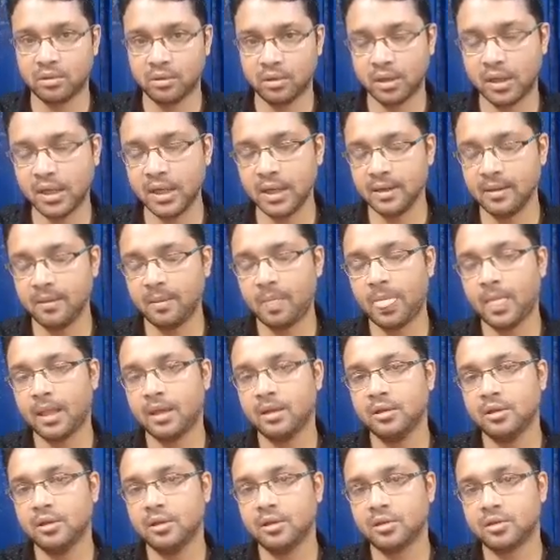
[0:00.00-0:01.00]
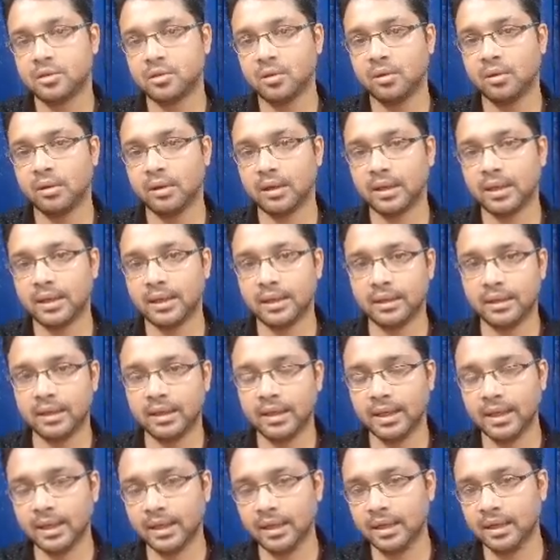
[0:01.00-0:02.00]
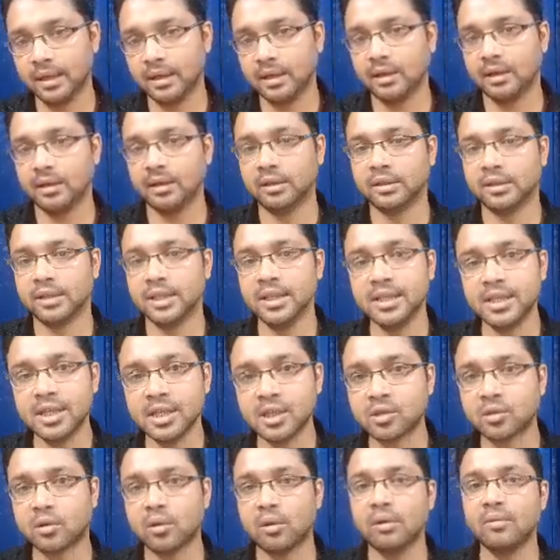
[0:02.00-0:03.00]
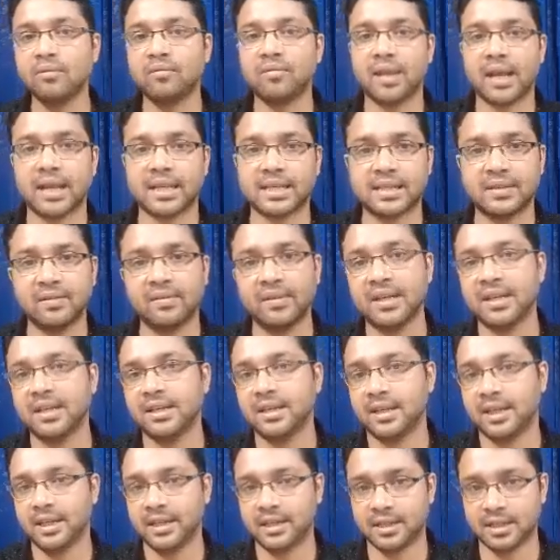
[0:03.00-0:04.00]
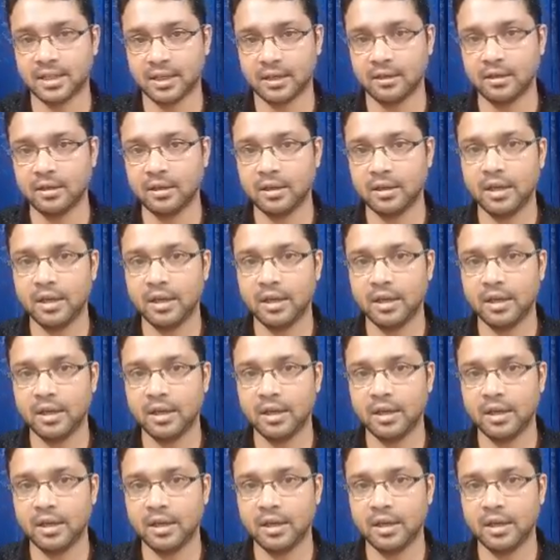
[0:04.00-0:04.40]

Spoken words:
Okay, so this is called flexible in nature.